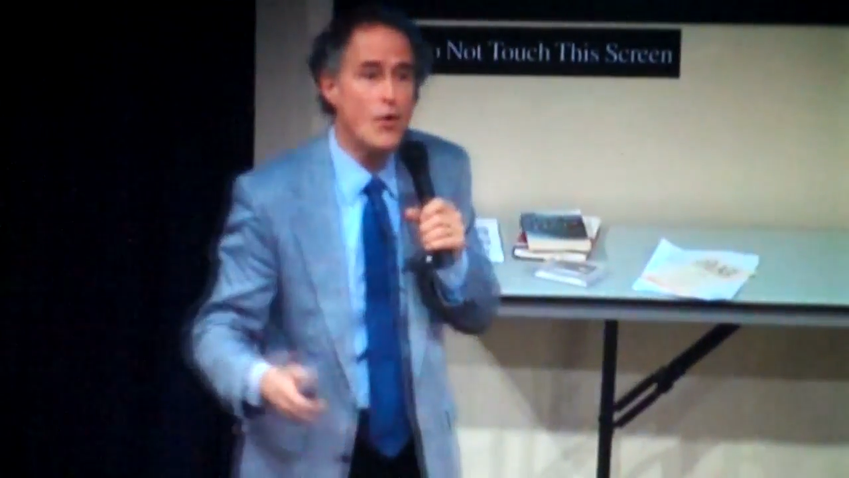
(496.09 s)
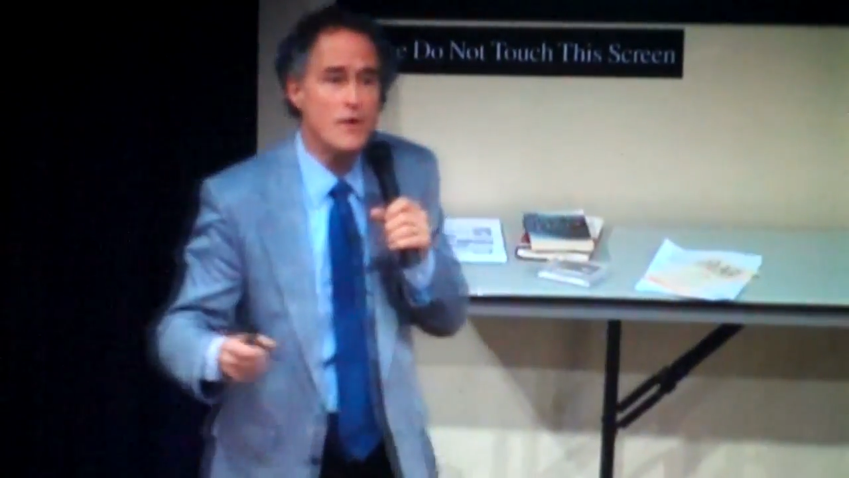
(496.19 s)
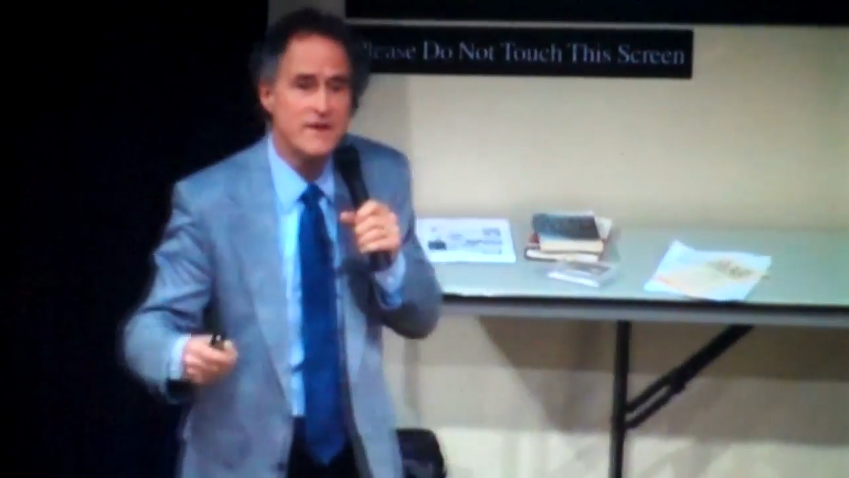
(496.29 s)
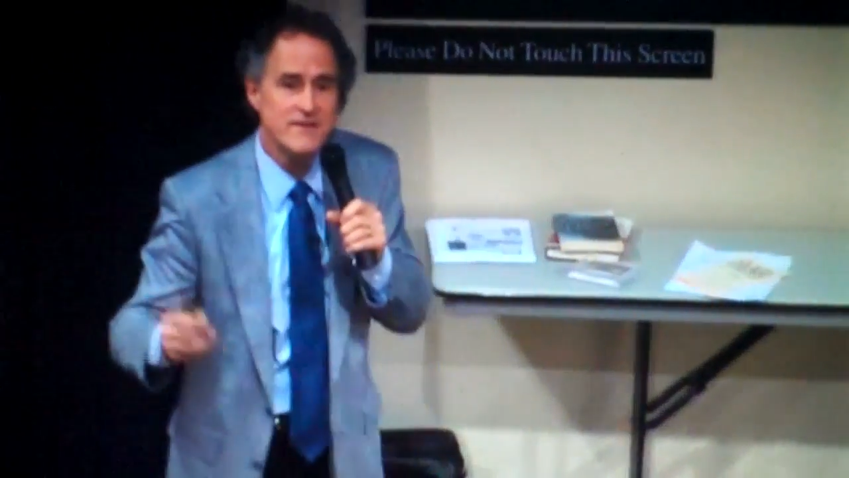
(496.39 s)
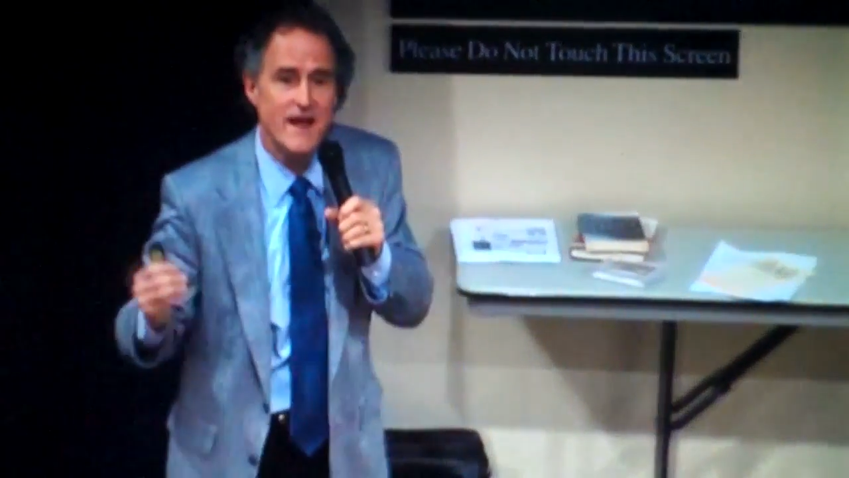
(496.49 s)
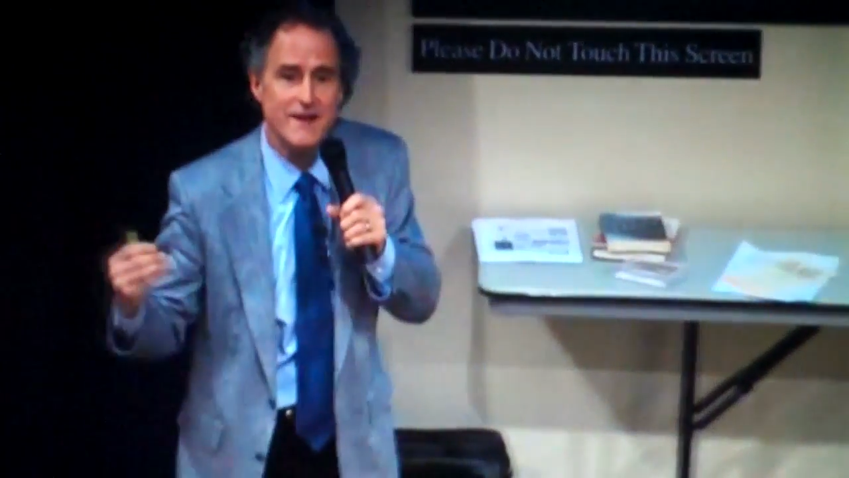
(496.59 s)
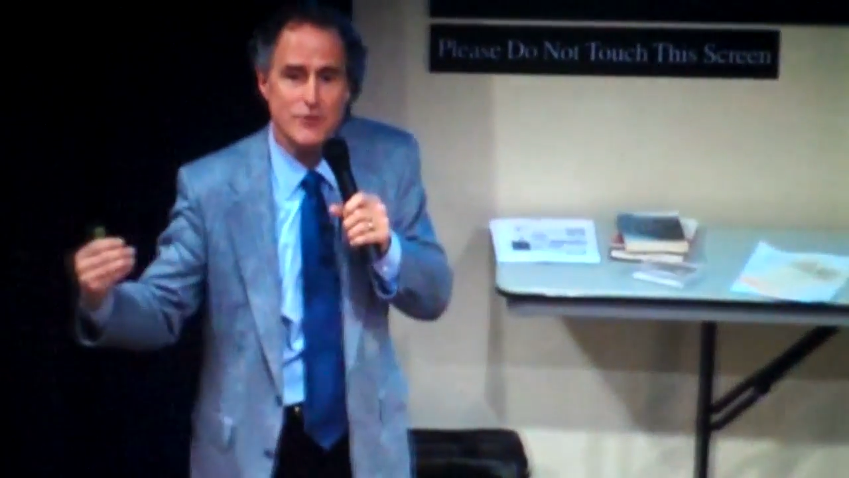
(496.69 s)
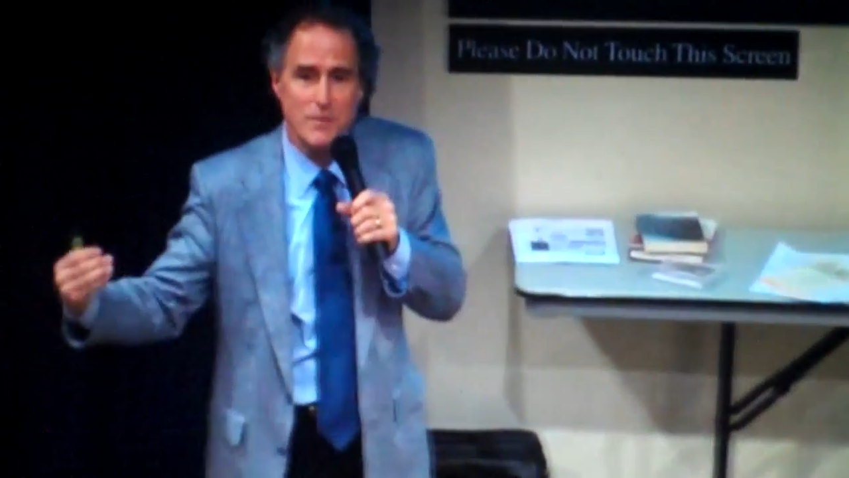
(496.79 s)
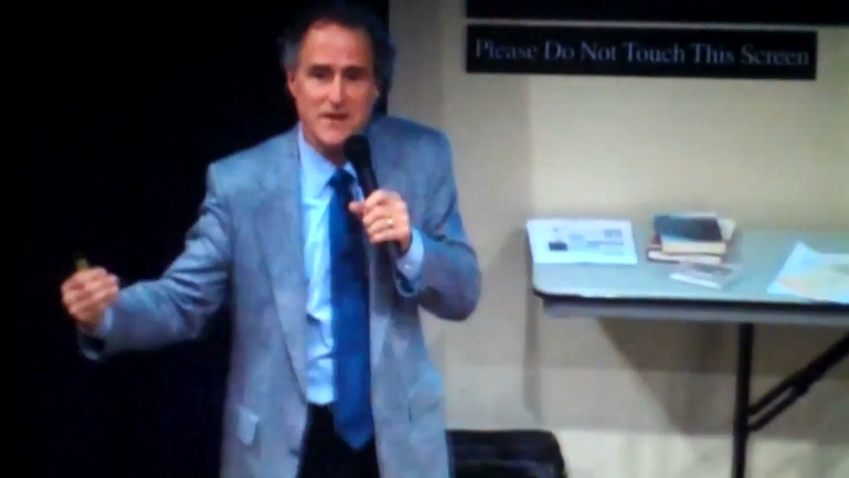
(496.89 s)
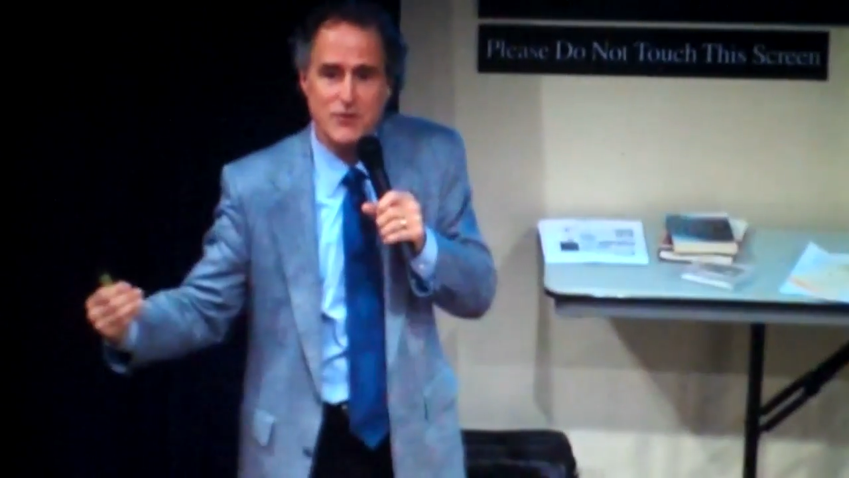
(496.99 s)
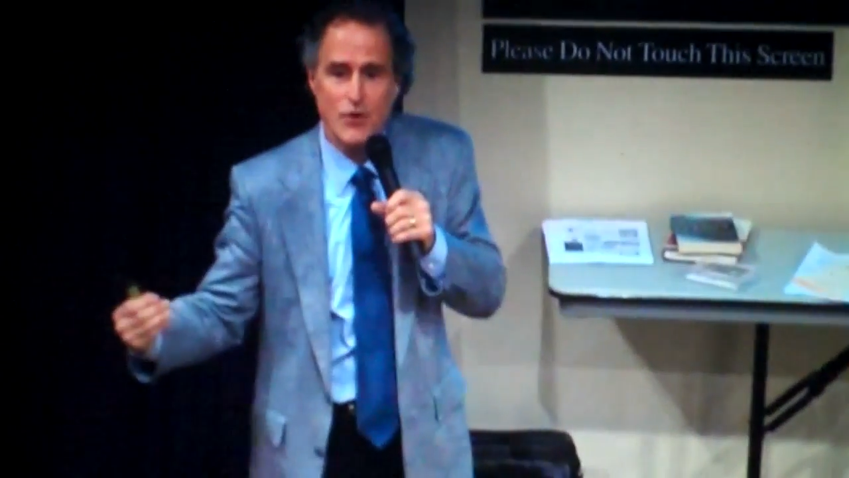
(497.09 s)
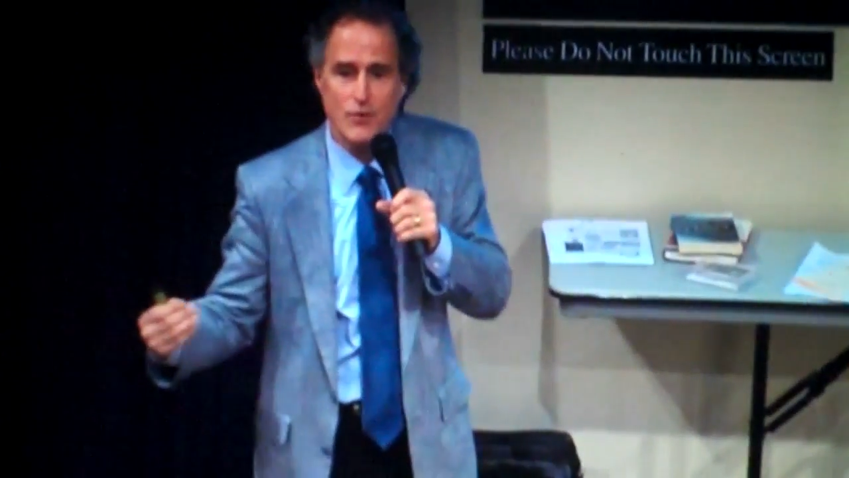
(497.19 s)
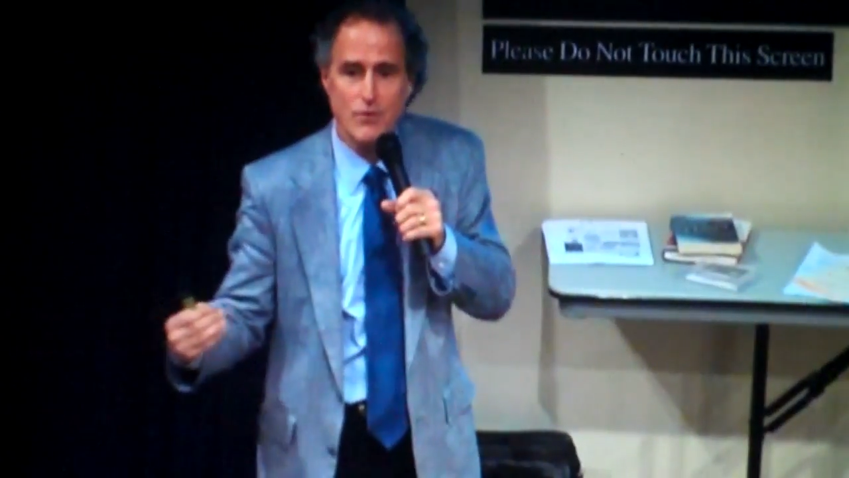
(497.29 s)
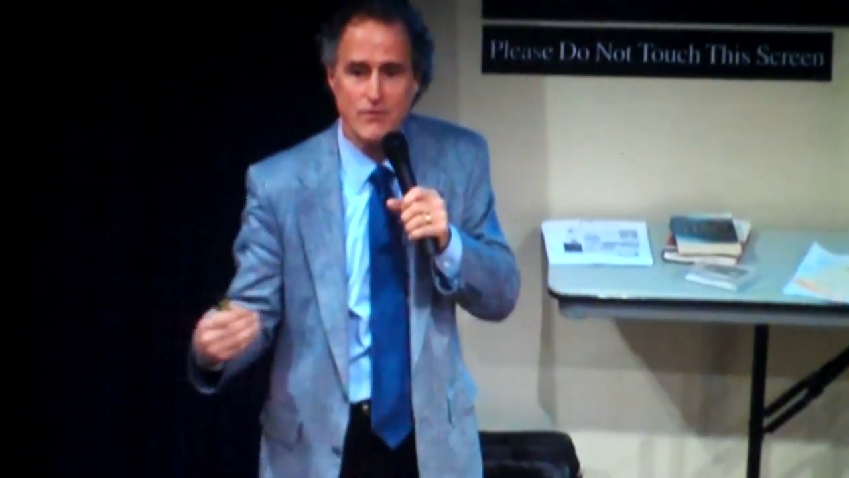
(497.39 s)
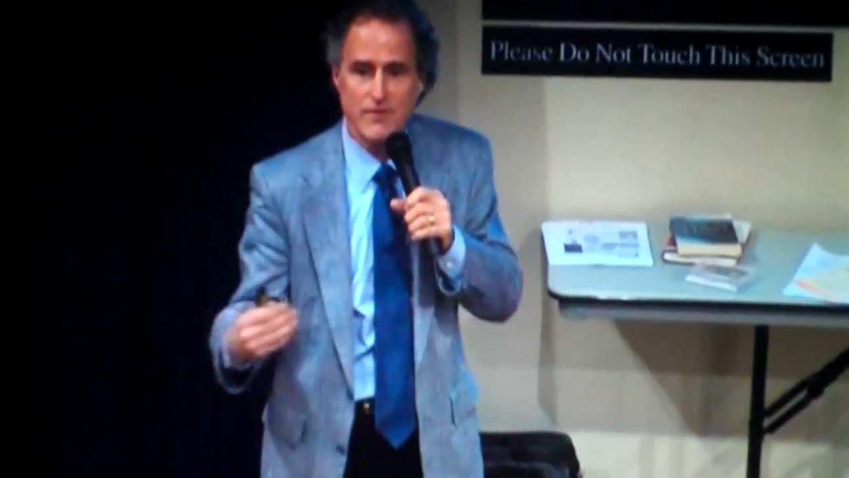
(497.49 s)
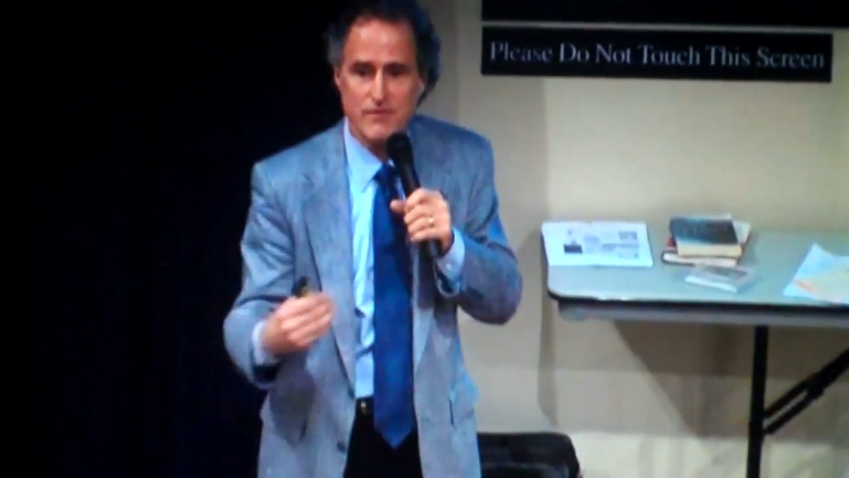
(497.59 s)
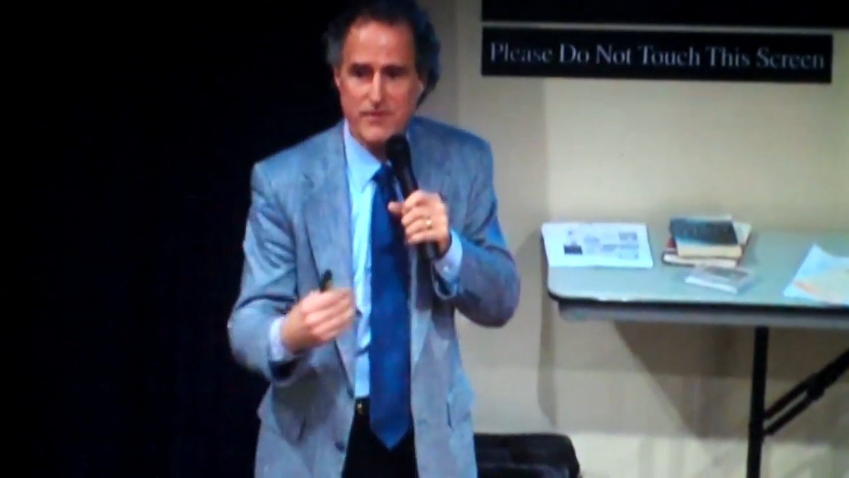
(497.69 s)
the goal is not to be towed